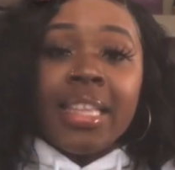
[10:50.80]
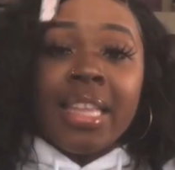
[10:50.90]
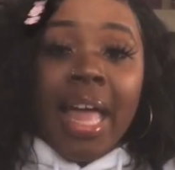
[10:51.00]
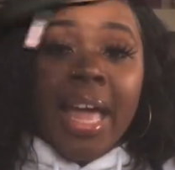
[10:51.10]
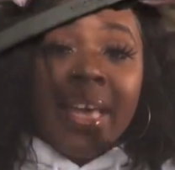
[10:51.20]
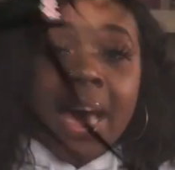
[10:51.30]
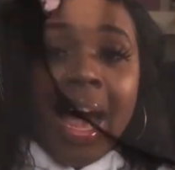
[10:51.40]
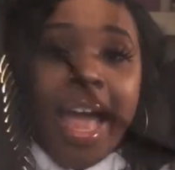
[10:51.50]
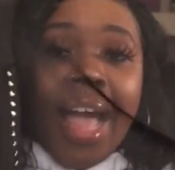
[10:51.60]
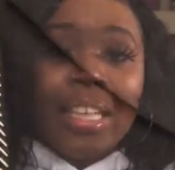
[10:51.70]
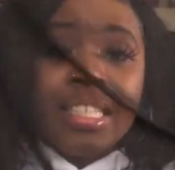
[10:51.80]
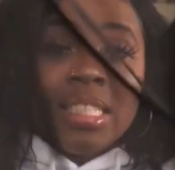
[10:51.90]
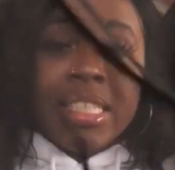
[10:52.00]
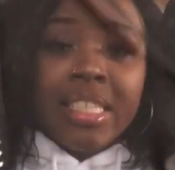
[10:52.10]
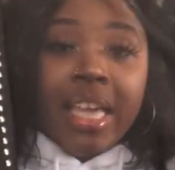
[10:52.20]
night, I actually
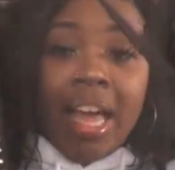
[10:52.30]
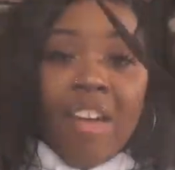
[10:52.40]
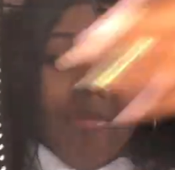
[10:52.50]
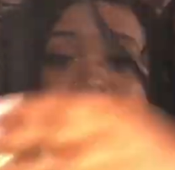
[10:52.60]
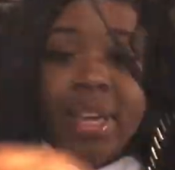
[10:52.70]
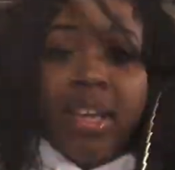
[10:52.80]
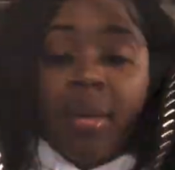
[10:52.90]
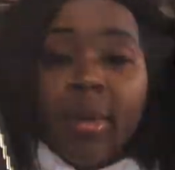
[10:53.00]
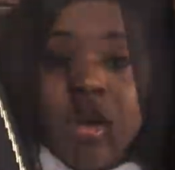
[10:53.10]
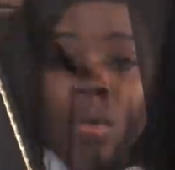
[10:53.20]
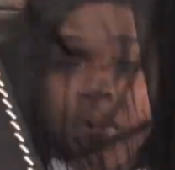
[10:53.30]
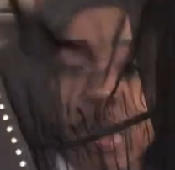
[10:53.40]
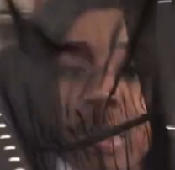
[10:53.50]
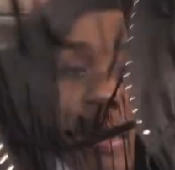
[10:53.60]
did have bae coming over